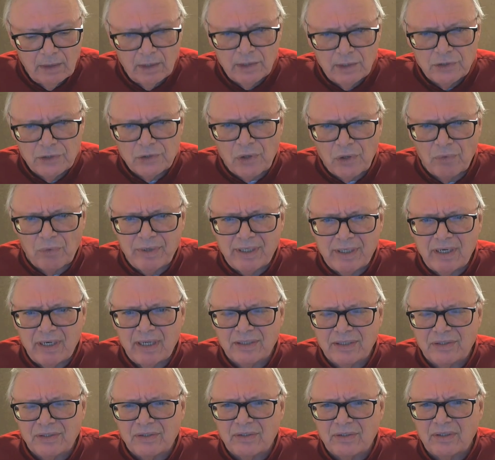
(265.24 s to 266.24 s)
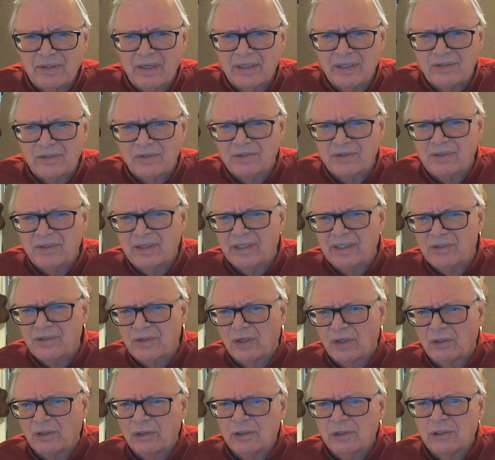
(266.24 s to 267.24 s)
So it, it's it's it's
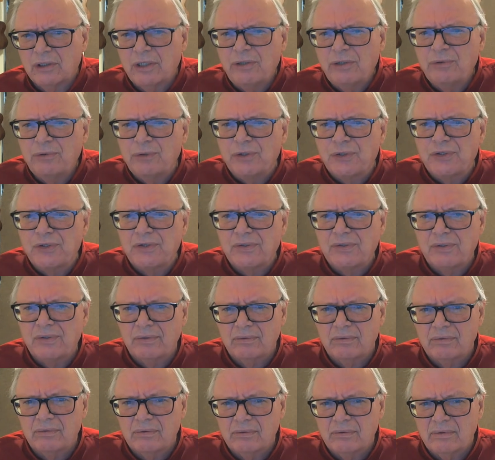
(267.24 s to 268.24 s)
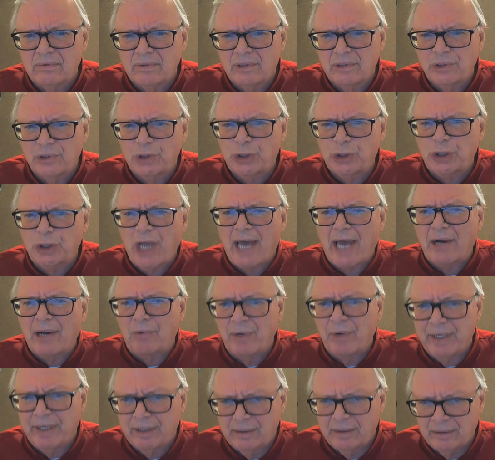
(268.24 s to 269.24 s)
a loose
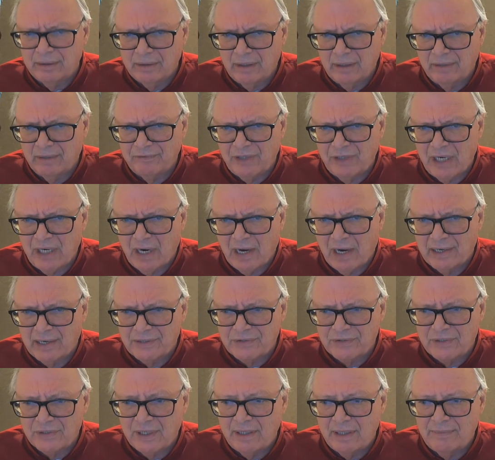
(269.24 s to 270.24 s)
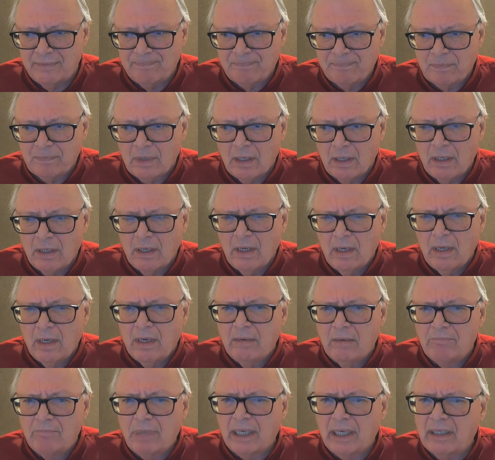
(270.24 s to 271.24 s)
shadowing of the Odyssey.
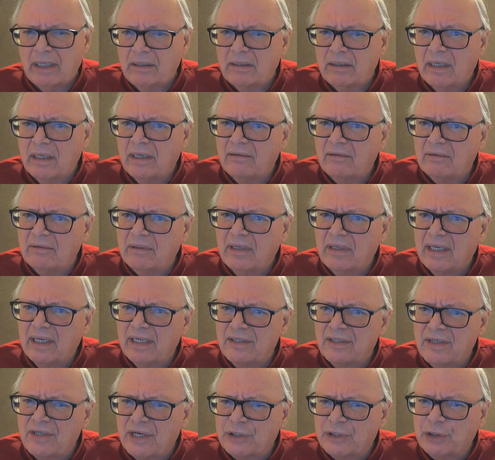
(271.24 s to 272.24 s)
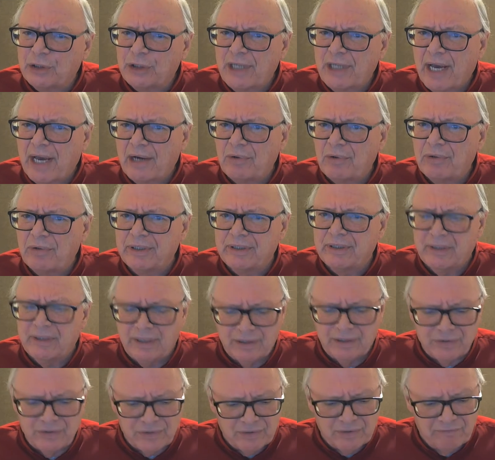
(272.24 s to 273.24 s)
But it, it, it does shadow it
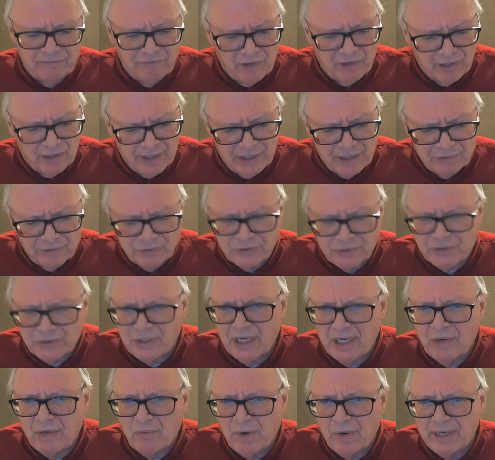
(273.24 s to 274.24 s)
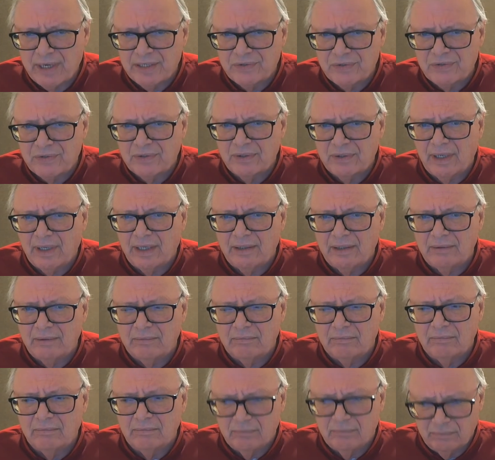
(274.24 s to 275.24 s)
in some very interesting ways. And
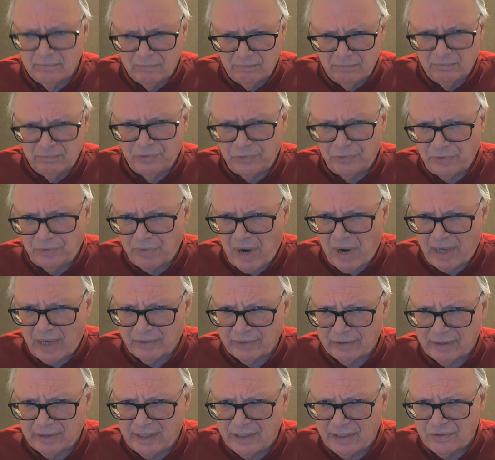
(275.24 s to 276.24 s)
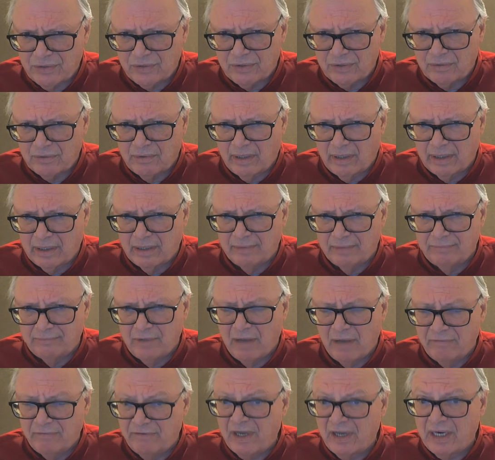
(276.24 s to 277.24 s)
throughout these uh,
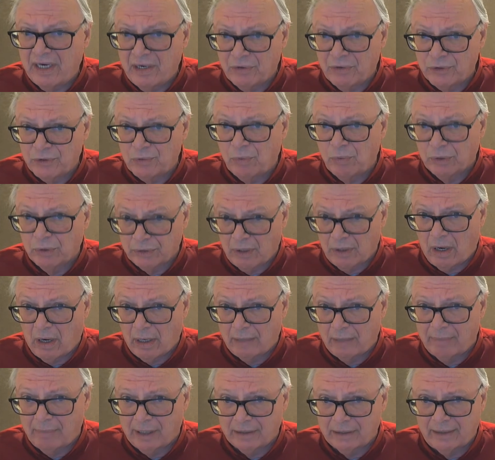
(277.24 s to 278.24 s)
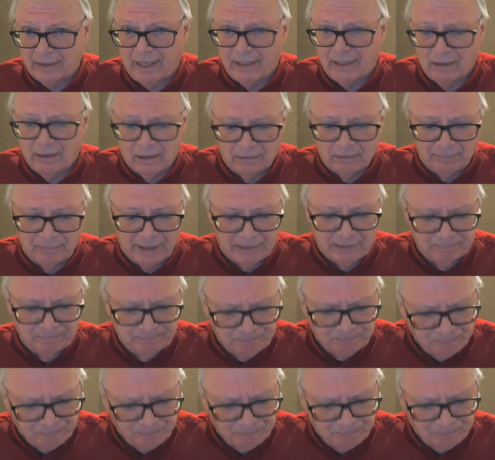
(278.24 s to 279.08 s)
videos, we'll talk about that a little bit.